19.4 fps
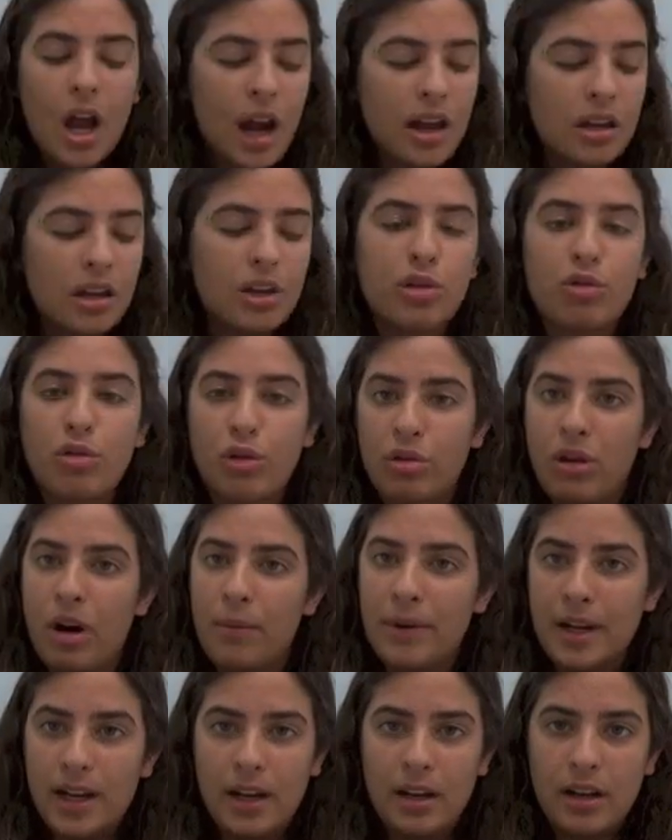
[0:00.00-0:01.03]
I kind of grew
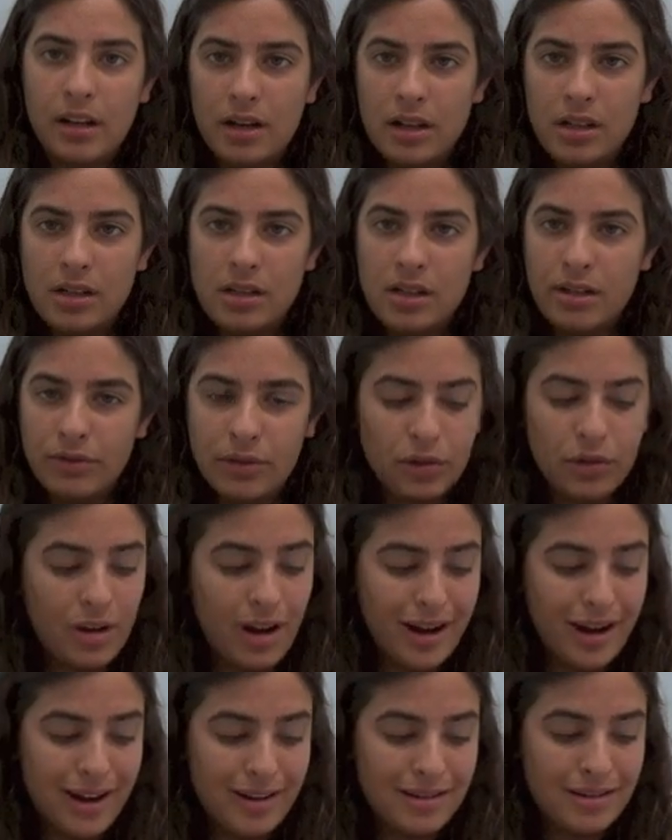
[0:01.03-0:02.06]
up eating Indian food,
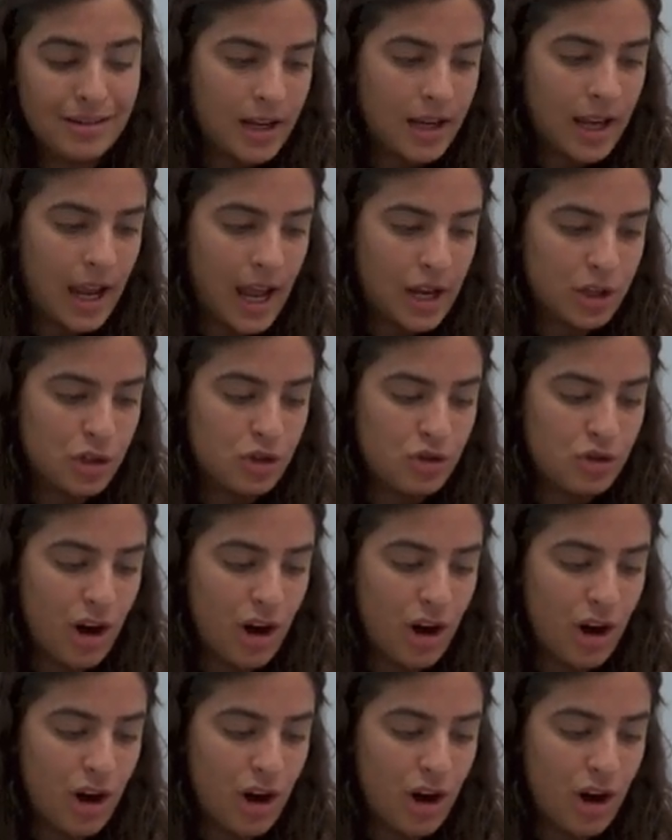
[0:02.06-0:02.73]
I guess. Can you